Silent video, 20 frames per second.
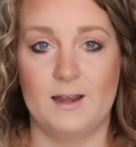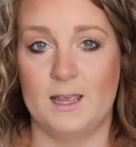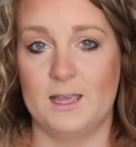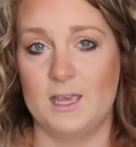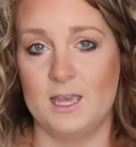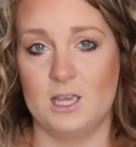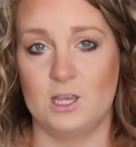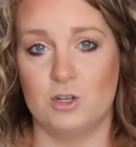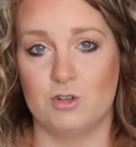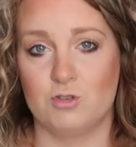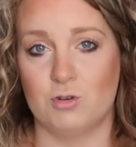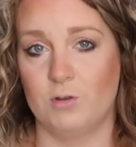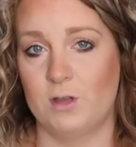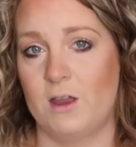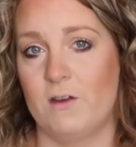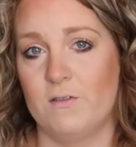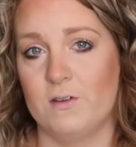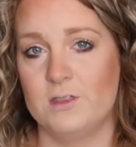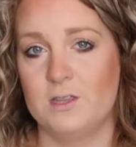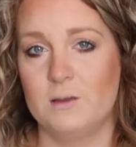I can't control
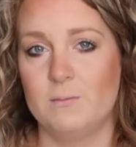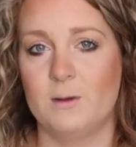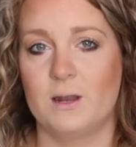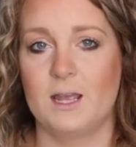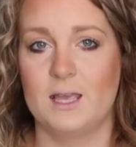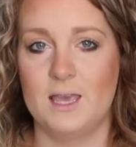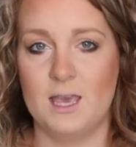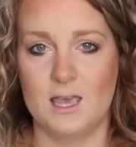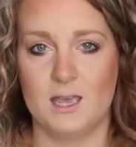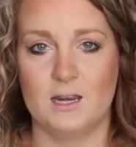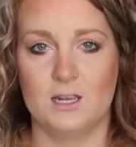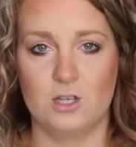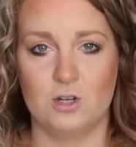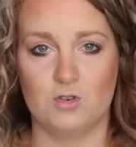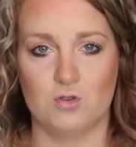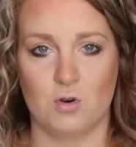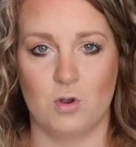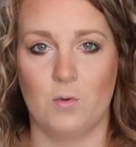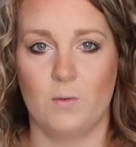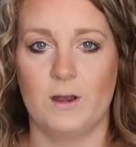everything, but I can
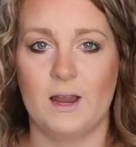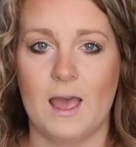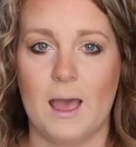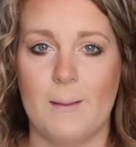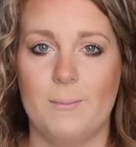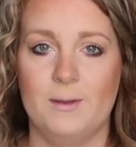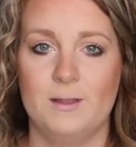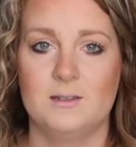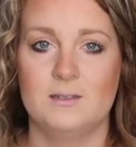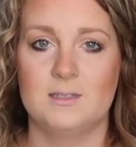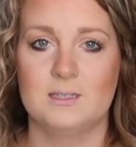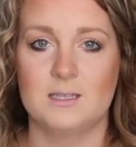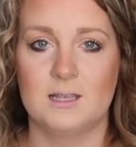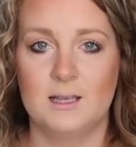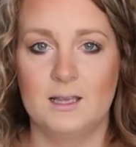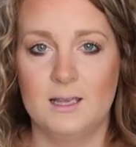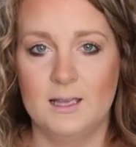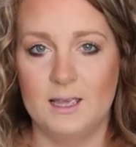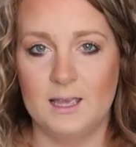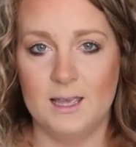control what happens
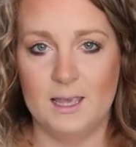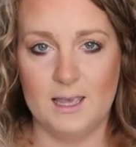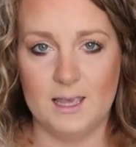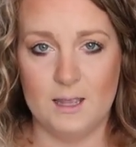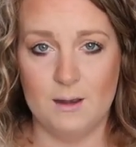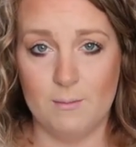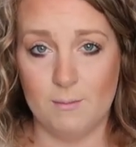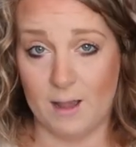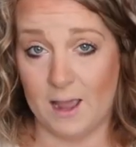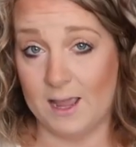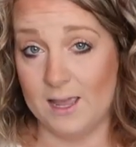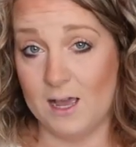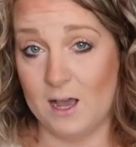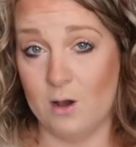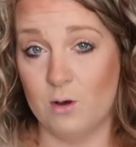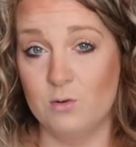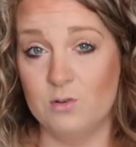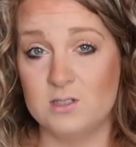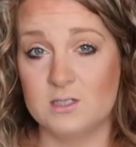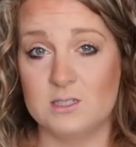in my
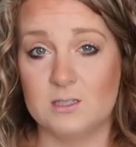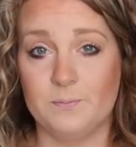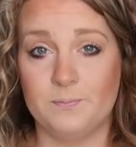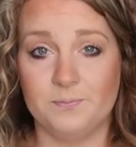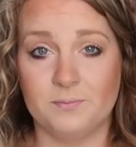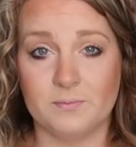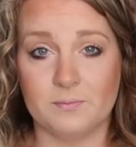house.